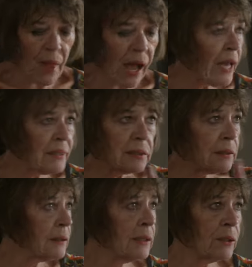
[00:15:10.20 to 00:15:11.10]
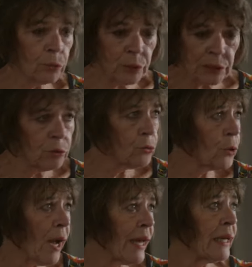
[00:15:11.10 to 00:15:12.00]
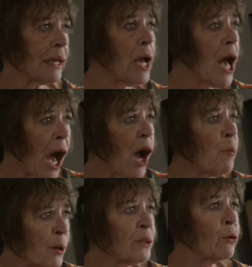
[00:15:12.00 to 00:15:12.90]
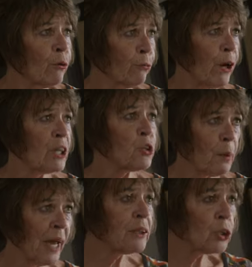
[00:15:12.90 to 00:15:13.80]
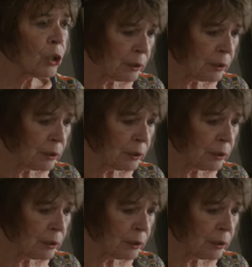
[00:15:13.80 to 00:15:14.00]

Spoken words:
I see you didn't try any. I'll bring you a fresh batch.